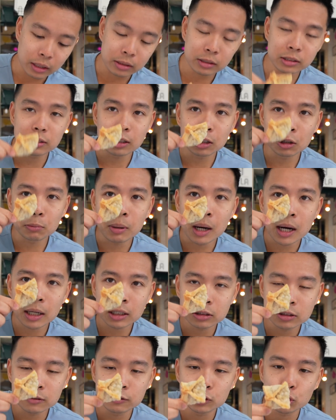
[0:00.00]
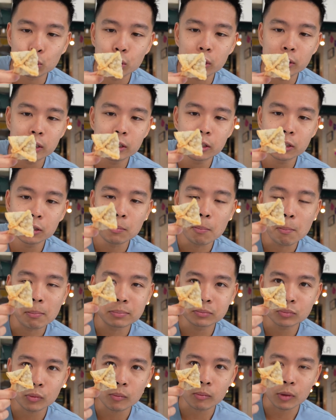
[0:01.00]
These little pockets of joy right here
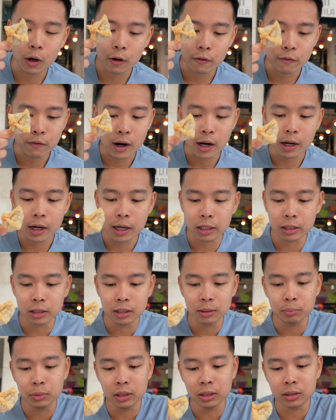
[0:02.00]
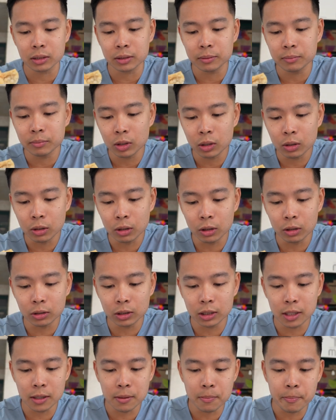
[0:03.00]
are fire. I could dip this all
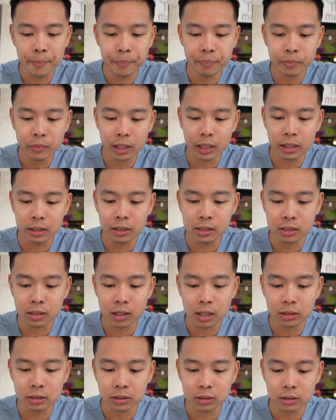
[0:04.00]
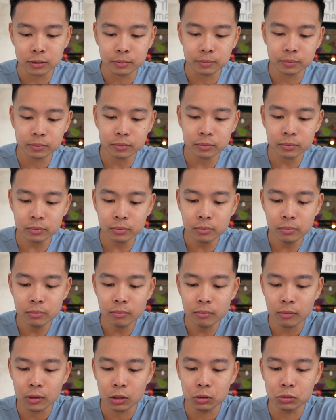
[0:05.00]
day in these sauces.
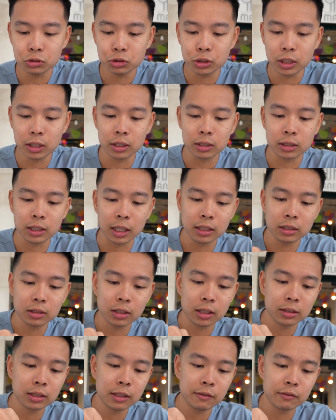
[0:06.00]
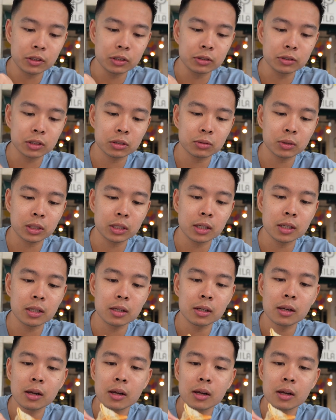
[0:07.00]
Well, let's try the Thai sauce. I haven't used this one yet.